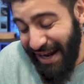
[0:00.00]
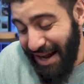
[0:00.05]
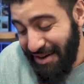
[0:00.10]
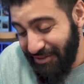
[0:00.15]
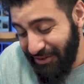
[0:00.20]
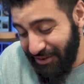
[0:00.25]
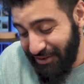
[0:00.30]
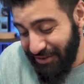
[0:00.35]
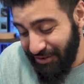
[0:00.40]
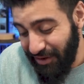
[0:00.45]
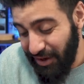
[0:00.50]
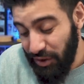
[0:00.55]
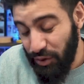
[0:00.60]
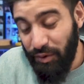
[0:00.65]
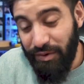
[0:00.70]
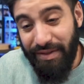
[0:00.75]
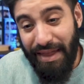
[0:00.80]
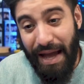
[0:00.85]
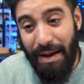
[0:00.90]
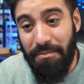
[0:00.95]
iPhone, so I
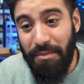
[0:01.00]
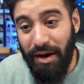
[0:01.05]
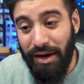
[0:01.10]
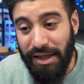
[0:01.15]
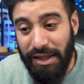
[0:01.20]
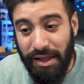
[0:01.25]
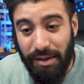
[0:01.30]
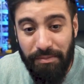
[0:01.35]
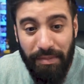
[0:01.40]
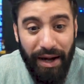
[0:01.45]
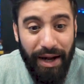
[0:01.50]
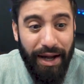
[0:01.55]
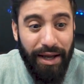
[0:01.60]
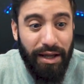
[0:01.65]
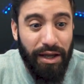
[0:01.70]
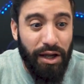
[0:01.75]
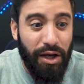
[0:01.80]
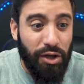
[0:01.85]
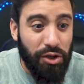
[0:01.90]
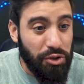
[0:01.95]
used that money to
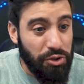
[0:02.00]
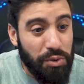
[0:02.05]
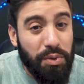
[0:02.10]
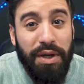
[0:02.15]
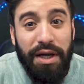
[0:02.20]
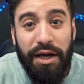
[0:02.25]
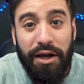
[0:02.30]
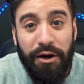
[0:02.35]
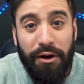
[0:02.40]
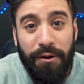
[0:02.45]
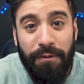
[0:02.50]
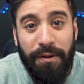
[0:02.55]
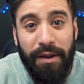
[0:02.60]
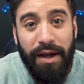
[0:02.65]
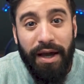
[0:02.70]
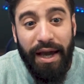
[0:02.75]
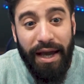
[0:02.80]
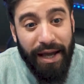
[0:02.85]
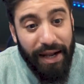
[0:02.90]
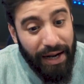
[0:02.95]
buy new gear,
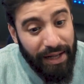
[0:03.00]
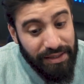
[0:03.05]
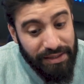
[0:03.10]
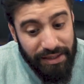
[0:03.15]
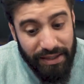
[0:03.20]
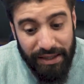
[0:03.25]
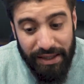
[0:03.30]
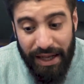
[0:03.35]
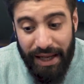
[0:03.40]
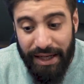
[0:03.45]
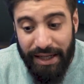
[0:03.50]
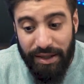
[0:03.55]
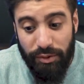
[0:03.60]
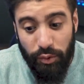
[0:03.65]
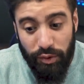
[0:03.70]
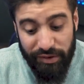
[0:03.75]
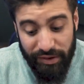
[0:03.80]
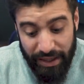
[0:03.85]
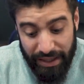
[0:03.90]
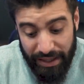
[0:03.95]
and I did, and it
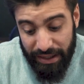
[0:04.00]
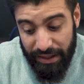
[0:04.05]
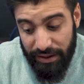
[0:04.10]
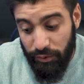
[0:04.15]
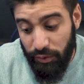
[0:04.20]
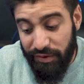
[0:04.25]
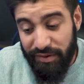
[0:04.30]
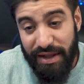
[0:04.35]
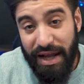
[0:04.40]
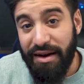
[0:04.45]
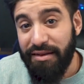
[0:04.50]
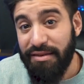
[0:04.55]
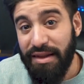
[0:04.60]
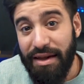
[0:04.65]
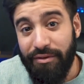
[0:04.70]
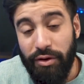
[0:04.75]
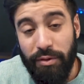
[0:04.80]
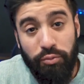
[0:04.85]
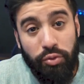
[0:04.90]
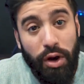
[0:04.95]
was it was next
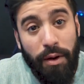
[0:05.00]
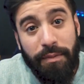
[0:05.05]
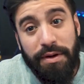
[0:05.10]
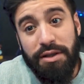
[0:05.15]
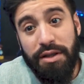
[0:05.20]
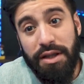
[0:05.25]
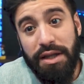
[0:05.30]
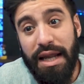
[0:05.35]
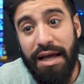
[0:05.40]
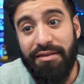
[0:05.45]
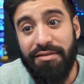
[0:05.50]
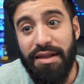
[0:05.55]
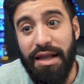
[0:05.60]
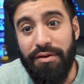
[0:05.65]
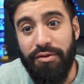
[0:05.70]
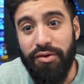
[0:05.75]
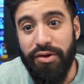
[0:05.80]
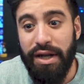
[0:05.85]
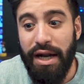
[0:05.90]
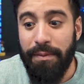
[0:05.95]
level. It brought me to the next
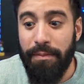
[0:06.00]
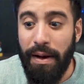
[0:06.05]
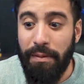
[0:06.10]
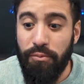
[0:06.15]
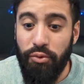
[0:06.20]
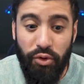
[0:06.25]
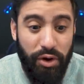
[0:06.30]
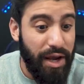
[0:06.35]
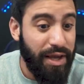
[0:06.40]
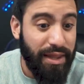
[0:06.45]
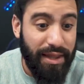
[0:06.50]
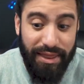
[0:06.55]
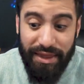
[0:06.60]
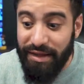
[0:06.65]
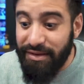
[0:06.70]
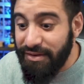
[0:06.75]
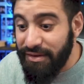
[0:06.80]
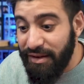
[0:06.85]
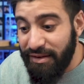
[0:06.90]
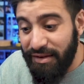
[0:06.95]
level, and I'm, I'm praying
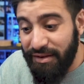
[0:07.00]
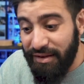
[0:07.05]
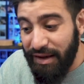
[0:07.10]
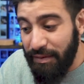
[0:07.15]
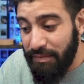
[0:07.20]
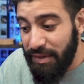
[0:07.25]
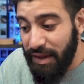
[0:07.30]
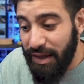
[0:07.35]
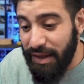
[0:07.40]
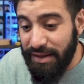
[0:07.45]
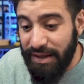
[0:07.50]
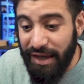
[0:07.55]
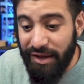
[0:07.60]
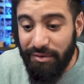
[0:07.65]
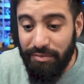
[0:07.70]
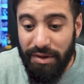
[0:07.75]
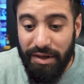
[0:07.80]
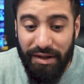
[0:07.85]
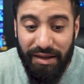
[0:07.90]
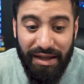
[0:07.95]
this does the same thing. It
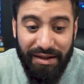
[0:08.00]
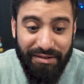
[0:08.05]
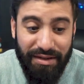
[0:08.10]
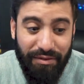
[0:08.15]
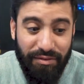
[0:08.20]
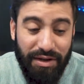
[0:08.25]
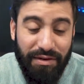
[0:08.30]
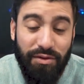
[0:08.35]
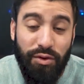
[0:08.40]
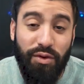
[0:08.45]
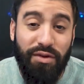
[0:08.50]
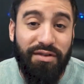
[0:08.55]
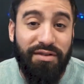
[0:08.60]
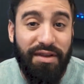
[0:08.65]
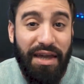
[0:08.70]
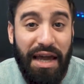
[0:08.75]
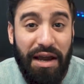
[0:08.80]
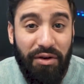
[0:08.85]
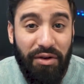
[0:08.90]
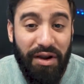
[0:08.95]
takes me to the next level, even though it's
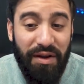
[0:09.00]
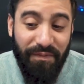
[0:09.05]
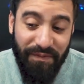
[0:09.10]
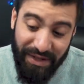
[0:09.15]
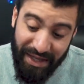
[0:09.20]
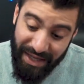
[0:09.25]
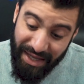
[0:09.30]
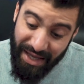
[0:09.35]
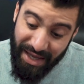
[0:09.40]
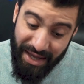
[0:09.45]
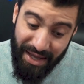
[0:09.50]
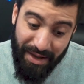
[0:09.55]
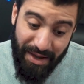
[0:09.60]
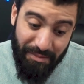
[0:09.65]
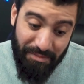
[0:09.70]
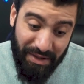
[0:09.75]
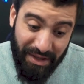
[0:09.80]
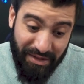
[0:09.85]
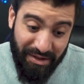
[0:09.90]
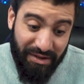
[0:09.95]
scary
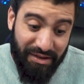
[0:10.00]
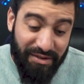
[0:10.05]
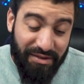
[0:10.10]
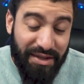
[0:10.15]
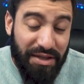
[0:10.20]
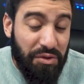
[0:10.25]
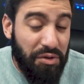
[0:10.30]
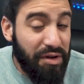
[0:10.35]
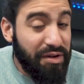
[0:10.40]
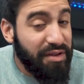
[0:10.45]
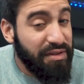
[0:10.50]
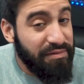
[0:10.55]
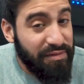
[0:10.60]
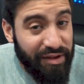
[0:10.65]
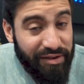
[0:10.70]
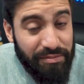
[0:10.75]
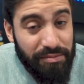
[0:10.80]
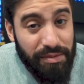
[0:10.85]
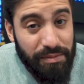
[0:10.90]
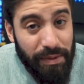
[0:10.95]
because it's a serious
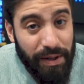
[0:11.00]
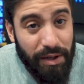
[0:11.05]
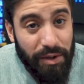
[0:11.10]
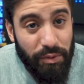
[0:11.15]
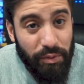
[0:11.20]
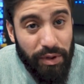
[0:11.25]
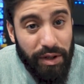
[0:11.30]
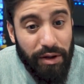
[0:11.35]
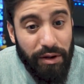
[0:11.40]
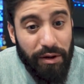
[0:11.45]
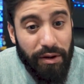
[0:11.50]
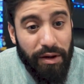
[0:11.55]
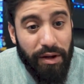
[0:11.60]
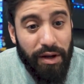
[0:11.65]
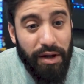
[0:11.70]
investment in my career.